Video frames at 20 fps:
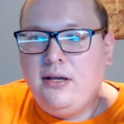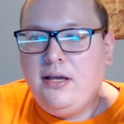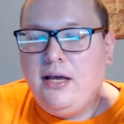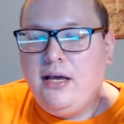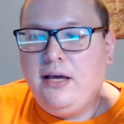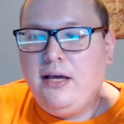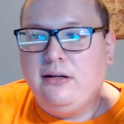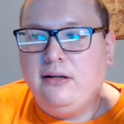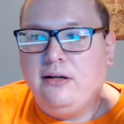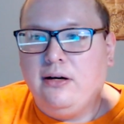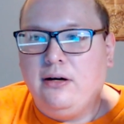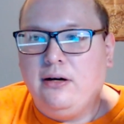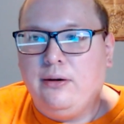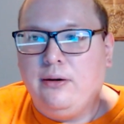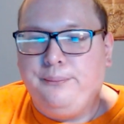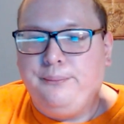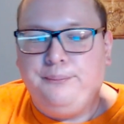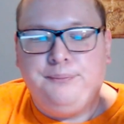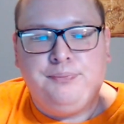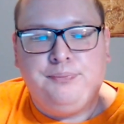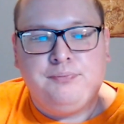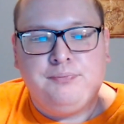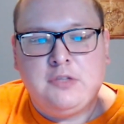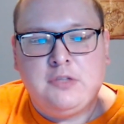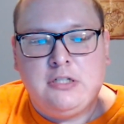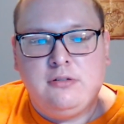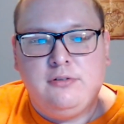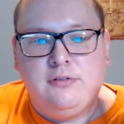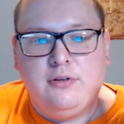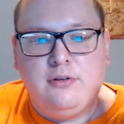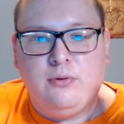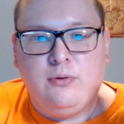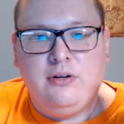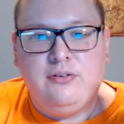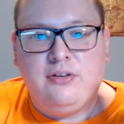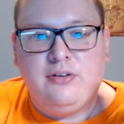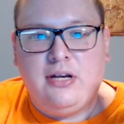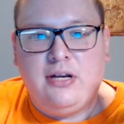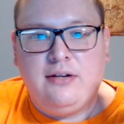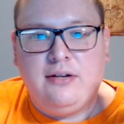And the
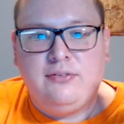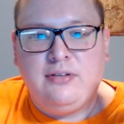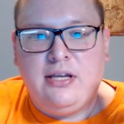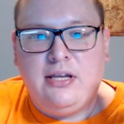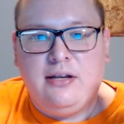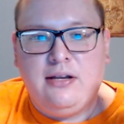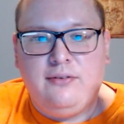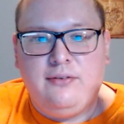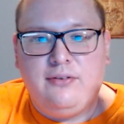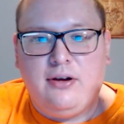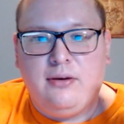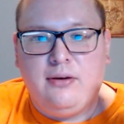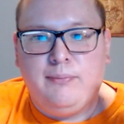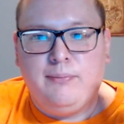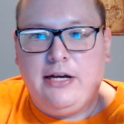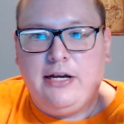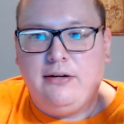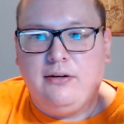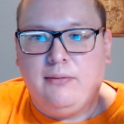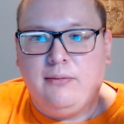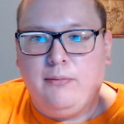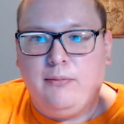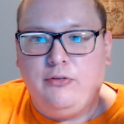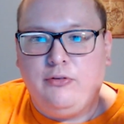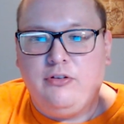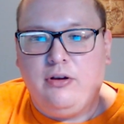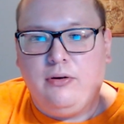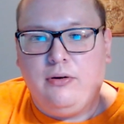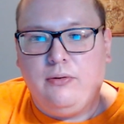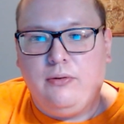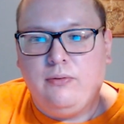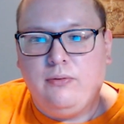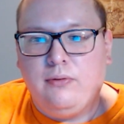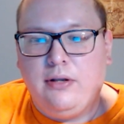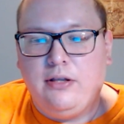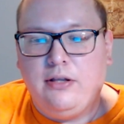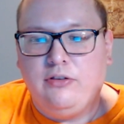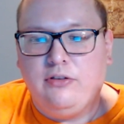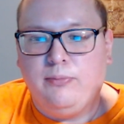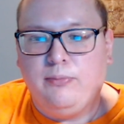reason I say it's up at number 2
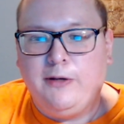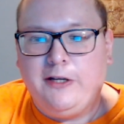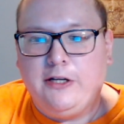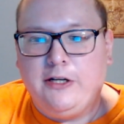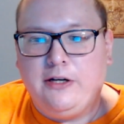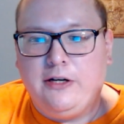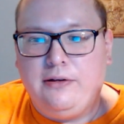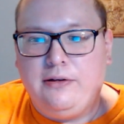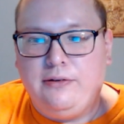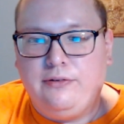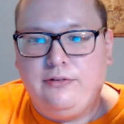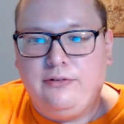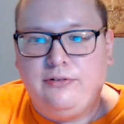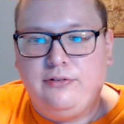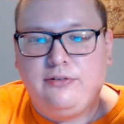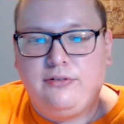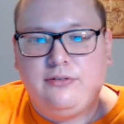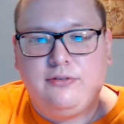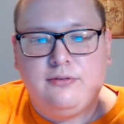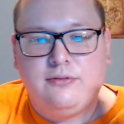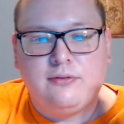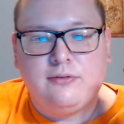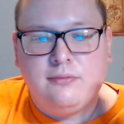is because,